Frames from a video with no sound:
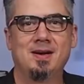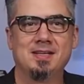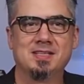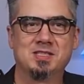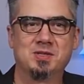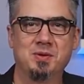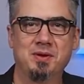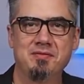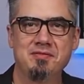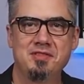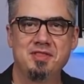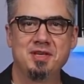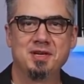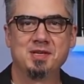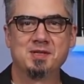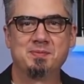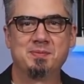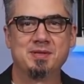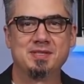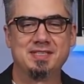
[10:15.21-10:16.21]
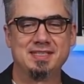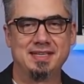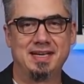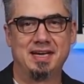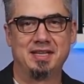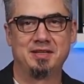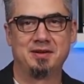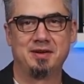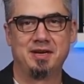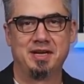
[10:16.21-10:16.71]
right, so everything is put
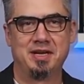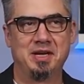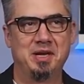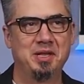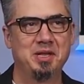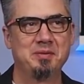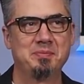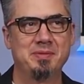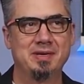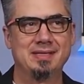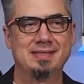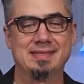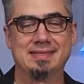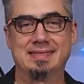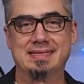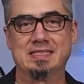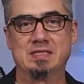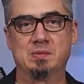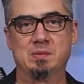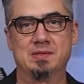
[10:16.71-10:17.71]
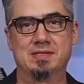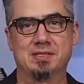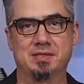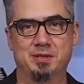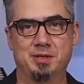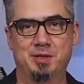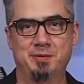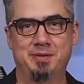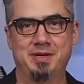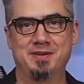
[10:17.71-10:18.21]
together, and I'll admit that this was a
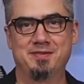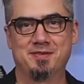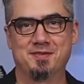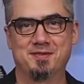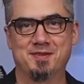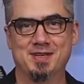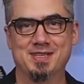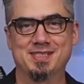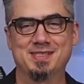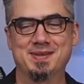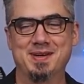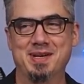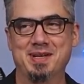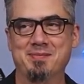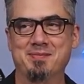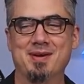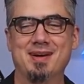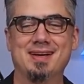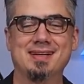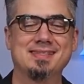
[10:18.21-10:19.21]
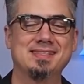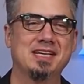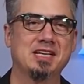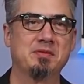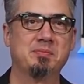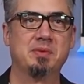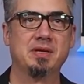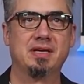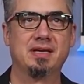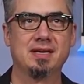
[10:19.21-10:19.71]
little bit of a frustrating
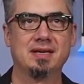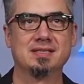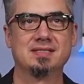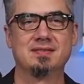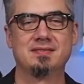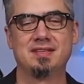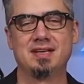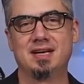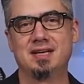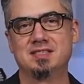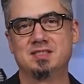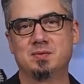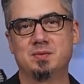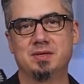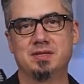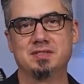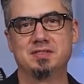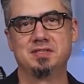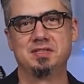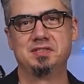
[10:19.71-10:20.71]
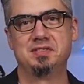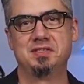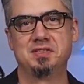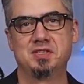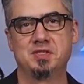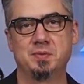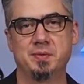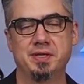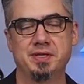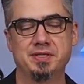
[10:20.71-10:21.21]
project because of the I2C
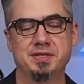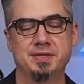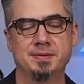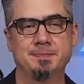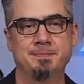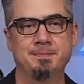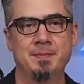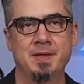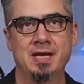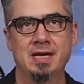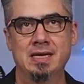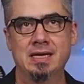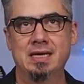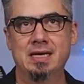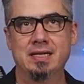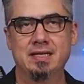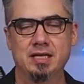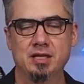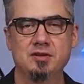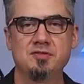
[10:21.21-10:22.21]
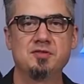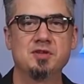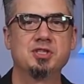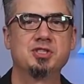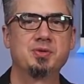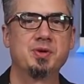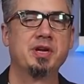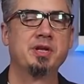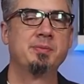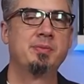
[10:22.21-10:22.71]
situation. The other
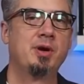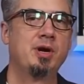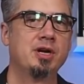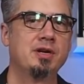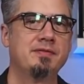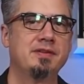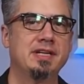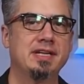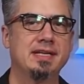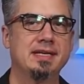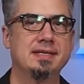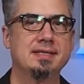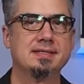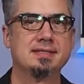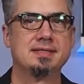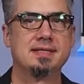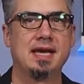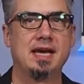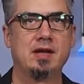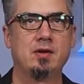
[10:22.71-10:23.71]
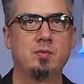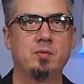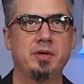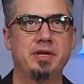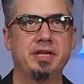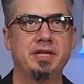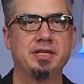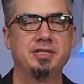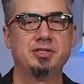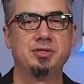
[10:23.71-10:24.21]
frustrating part of it is that we
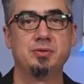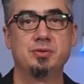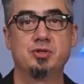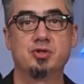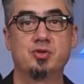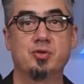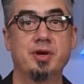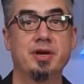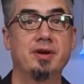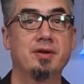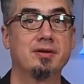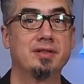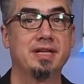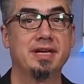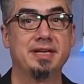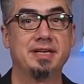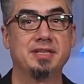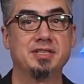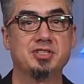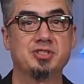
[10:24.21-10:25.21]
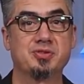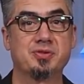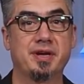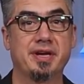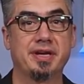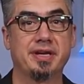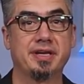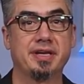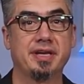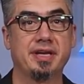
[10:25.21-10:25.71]
need to trigger a lightning
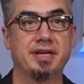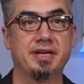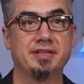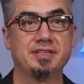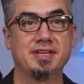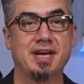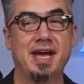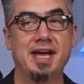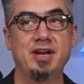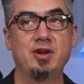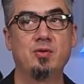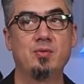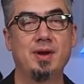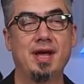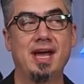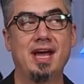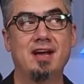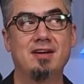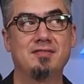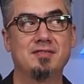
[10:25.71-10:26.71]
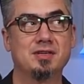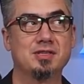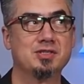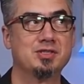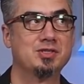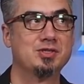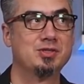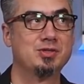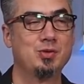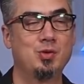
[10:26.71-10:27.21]
strike, and I don't have a
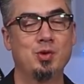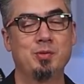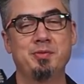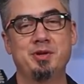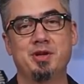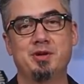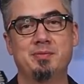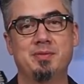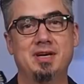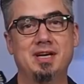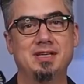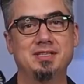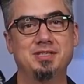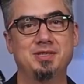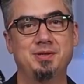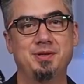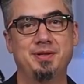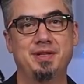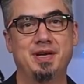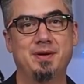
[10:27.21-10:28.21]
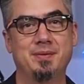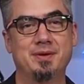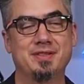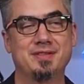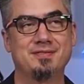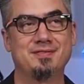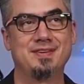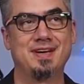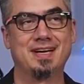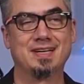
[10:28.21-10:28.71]
storm nearby to do that with.
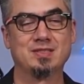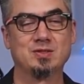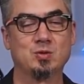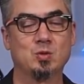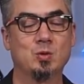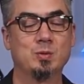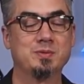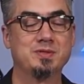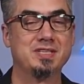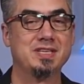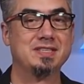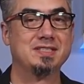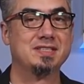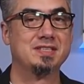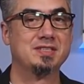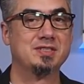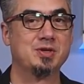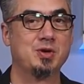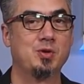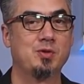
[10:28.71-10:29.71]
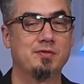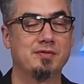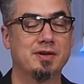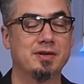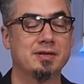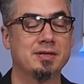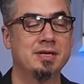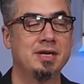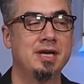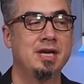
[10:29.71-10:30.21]
In fact, storm season is
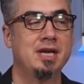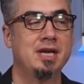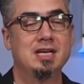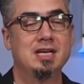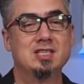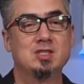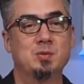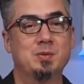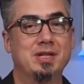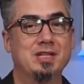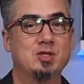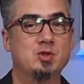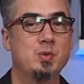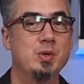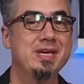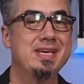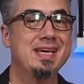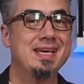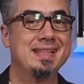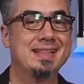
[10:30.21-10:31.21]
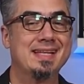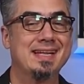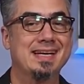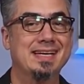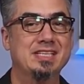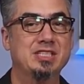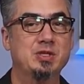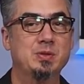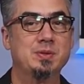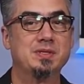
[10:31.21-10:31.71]
over. So any tweaking that
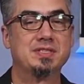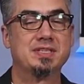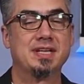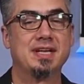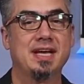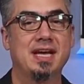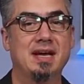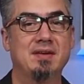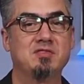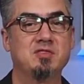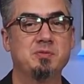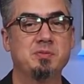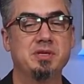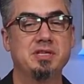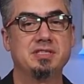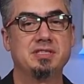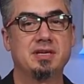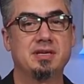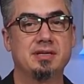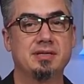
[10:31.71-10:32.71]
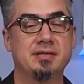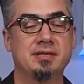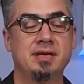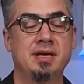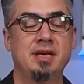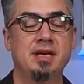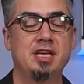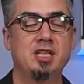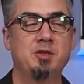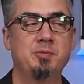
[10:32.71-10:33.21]
I do is gonna have to be done
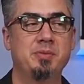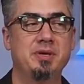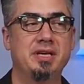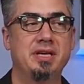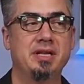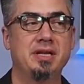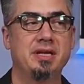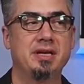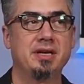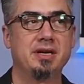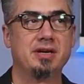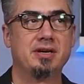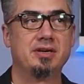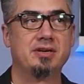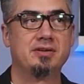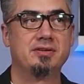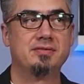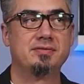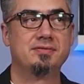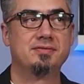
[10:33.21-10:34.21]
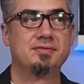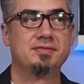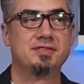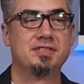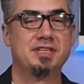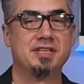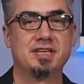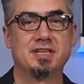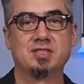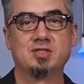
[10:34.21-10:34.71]
at the beginning of
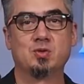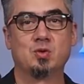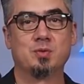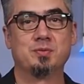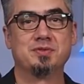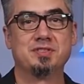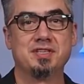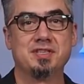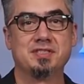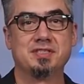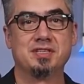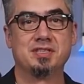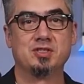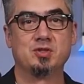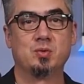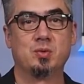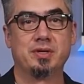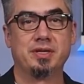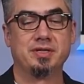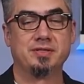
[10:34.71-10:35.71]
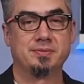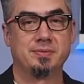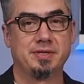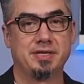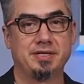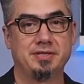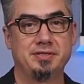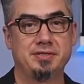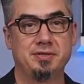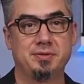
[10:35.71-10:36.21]
the next storm season in
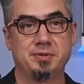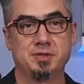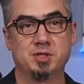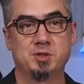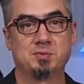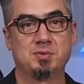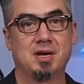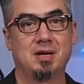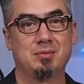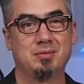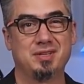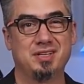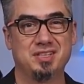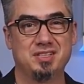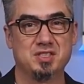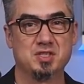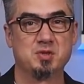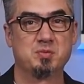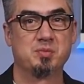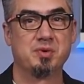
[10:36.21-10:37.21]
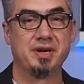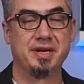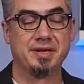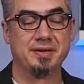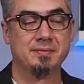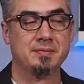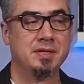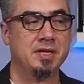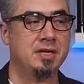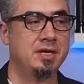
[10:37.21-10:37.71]
2022, which is probably in the
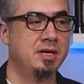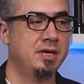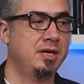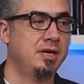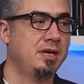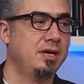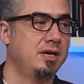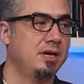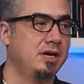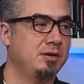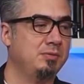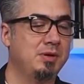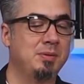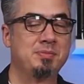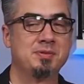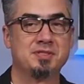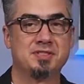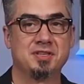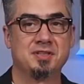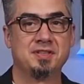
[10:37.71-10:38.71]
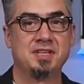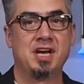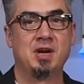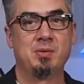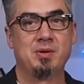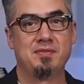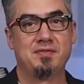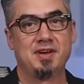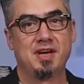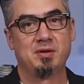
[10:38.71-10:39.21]
spring. Up until now,
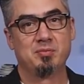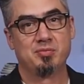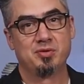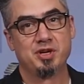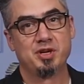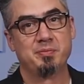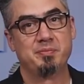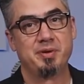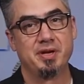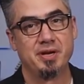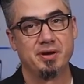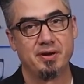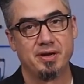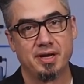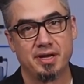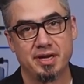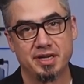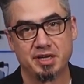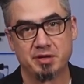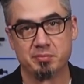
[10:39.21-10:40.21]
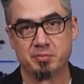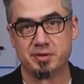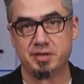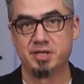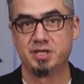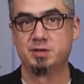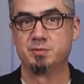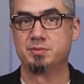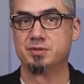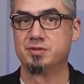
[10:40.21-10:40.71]
we've had pretty periodic and
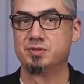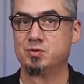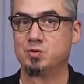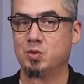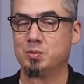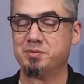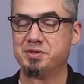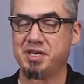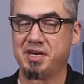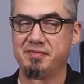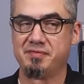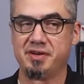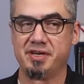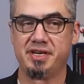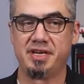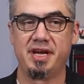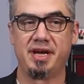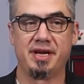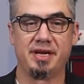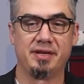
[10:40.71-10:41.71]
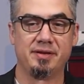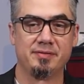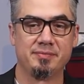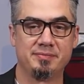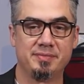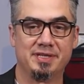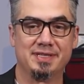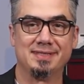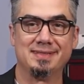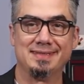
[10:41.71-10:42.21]
predictable storms every day,
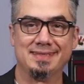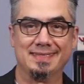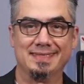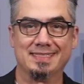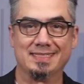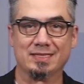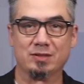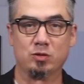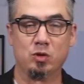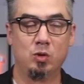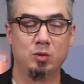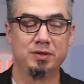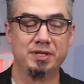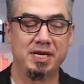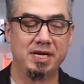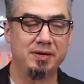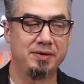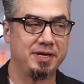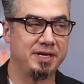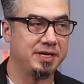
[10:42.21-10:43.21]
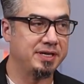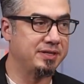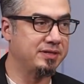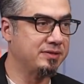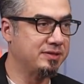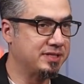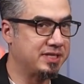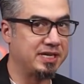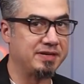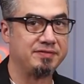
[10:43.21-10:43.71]
but it's cold now
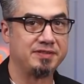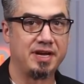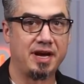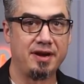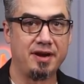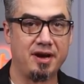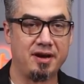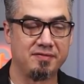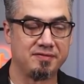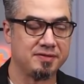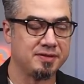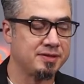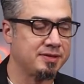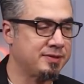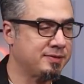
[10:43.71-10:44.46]
and they've died off.